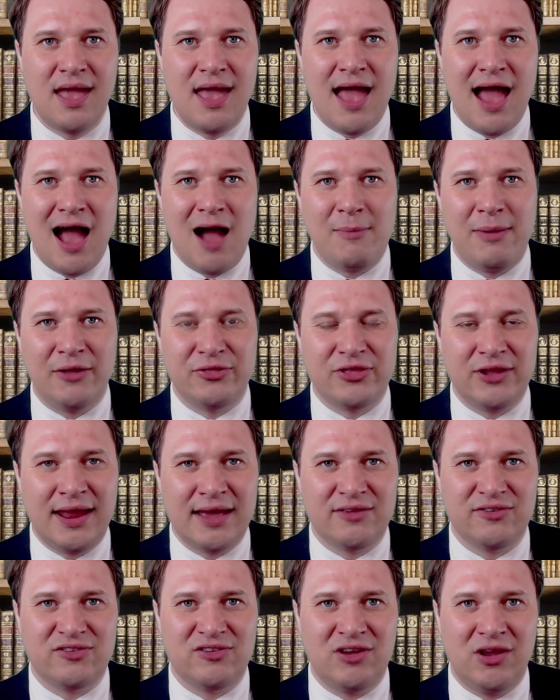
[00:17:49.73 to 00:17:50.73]
How about the
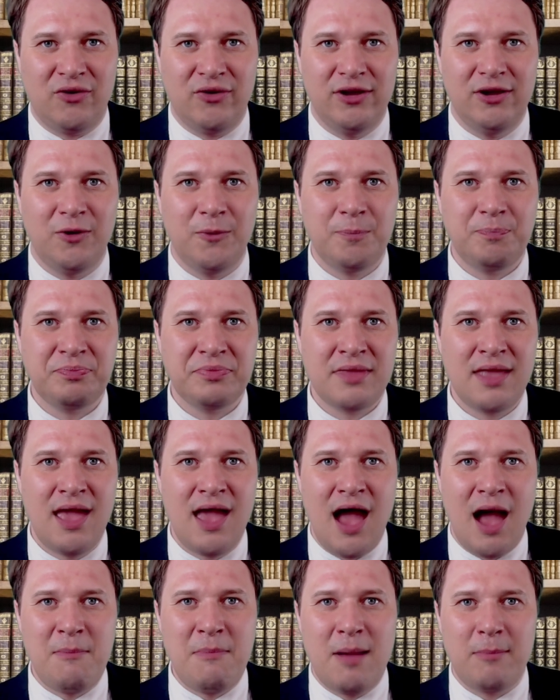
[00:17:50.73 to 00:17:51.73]
next scenario?
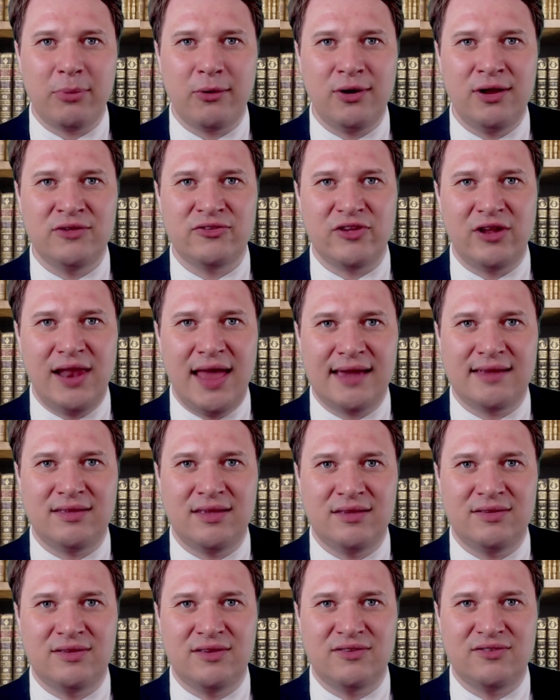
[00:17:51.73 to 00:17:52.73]
A member is
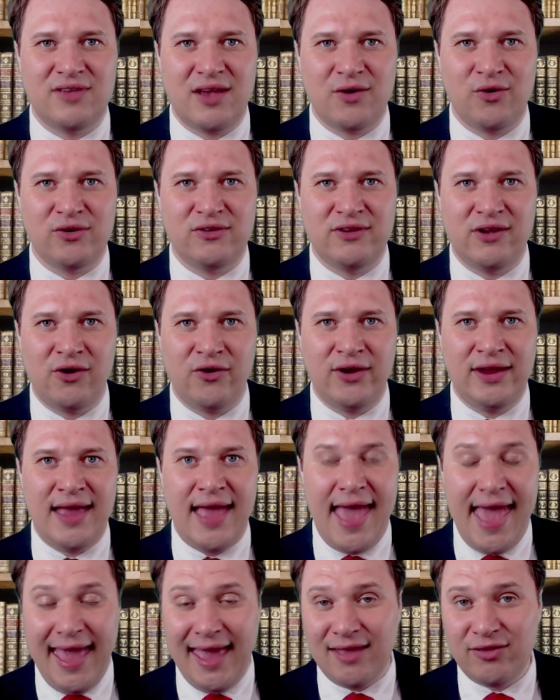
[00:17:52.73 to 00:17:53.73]
elected to secretary
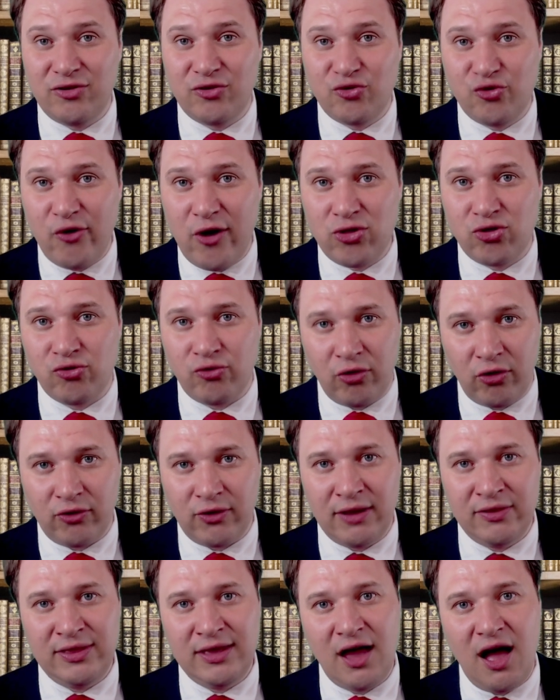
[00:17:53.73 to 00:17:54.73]
and treasurer
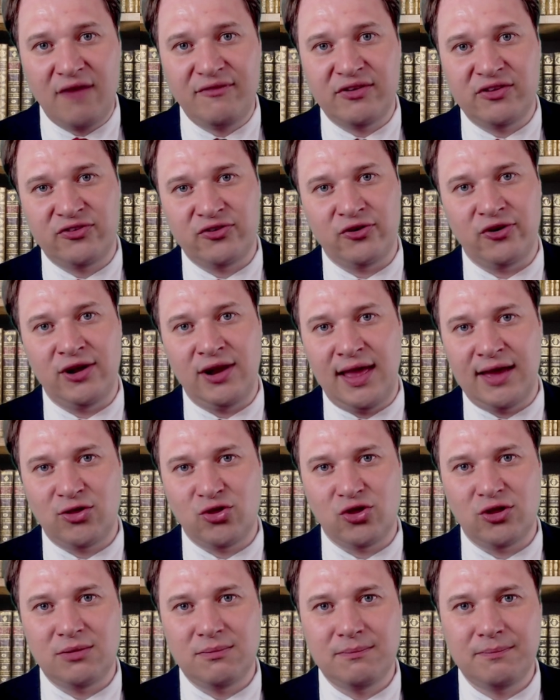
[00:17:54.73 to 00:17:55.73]
in the officer
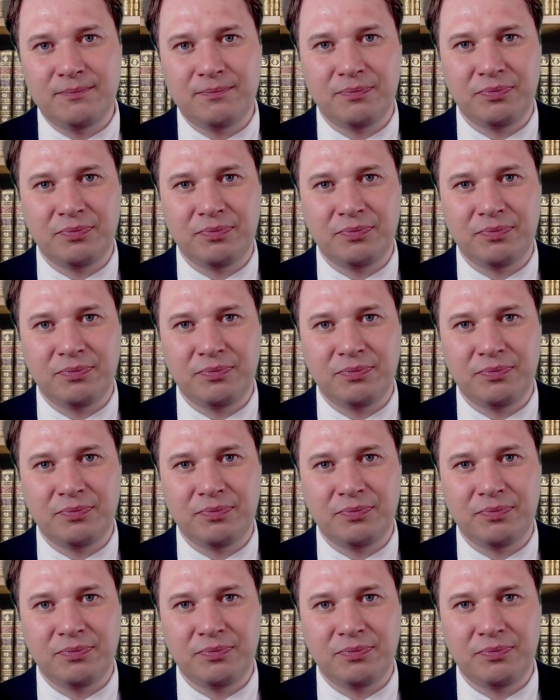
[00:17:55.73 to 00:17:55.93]
election.